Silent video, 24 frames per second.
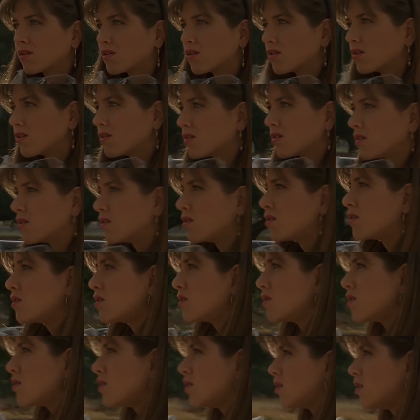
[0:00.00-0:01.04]
Jennifer
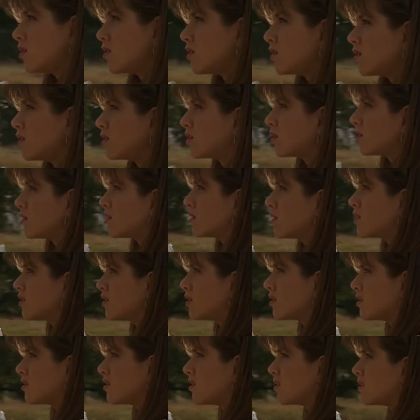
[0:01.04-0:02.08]
Aniston's
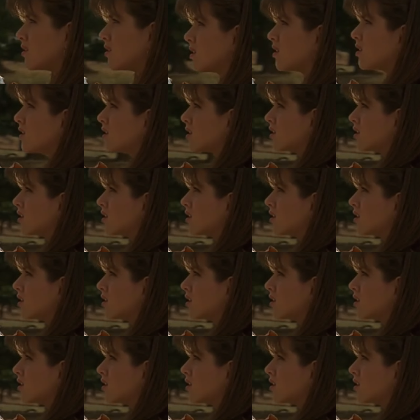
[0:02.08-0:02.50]
first film